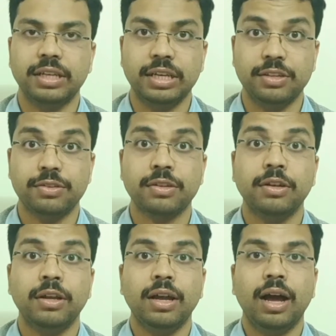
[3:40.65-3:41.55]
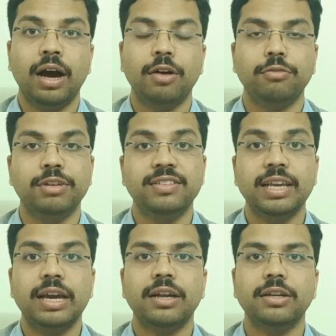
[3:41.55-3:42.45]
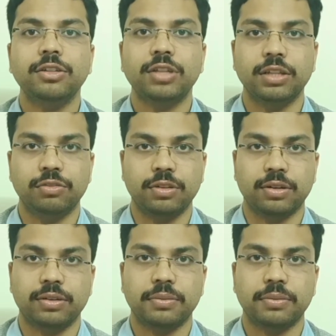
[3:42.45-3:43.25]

is Vajikaran Tantra.